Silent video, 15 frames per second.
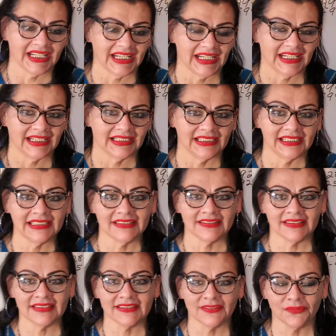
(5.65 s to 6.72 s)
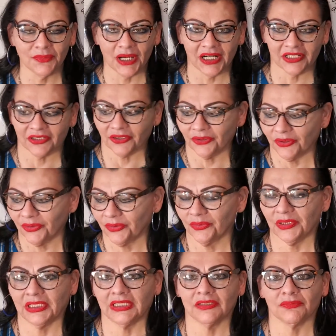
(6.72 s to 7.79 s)
and this is Margo
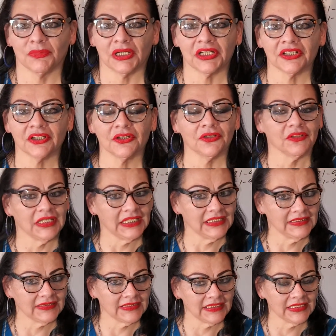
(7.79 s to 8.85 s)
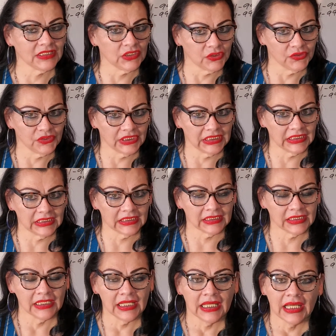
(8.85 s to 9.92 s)
with Margo Easy Coding,
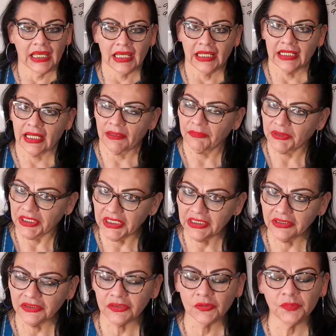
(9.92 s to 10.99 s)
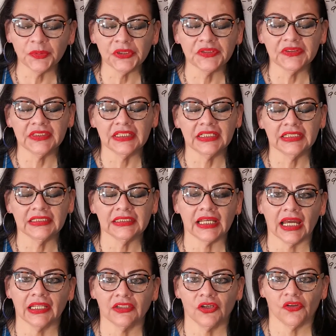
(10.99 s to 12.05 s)
and I'm here to present
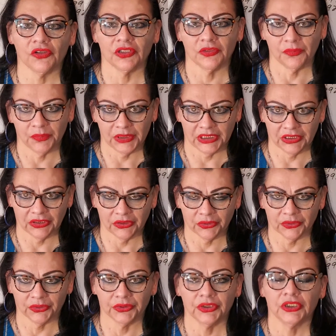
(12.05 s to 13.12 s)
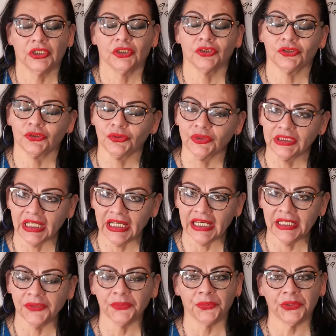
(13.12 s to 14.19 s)
another video.
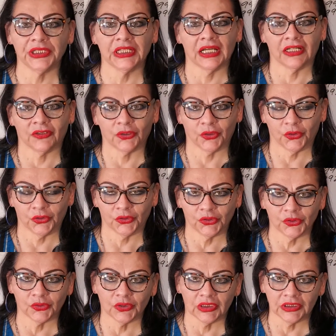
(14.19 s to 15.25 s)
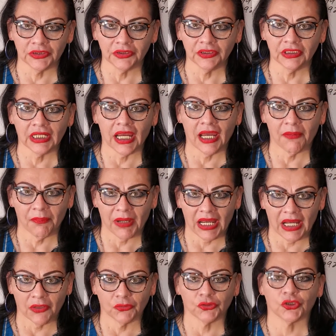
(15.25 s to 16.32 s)
Today we are going to learn
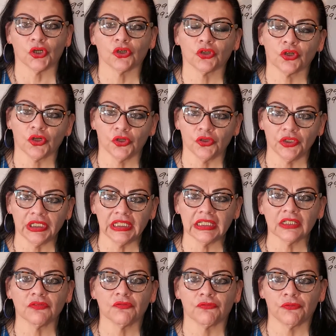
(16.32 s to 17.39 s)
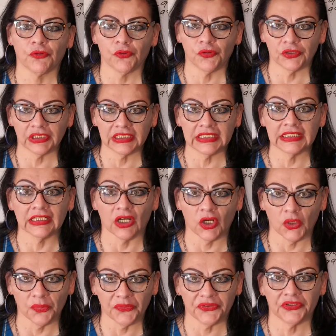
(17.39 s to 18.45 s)
about coding for the
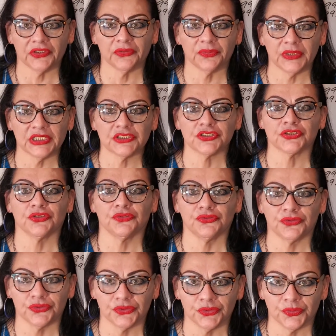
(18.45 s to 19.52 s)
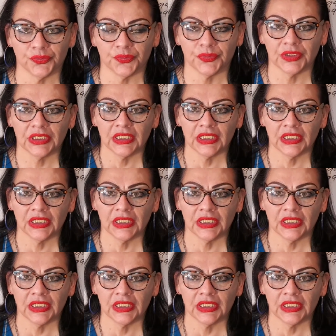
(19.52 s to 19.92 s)
observation room.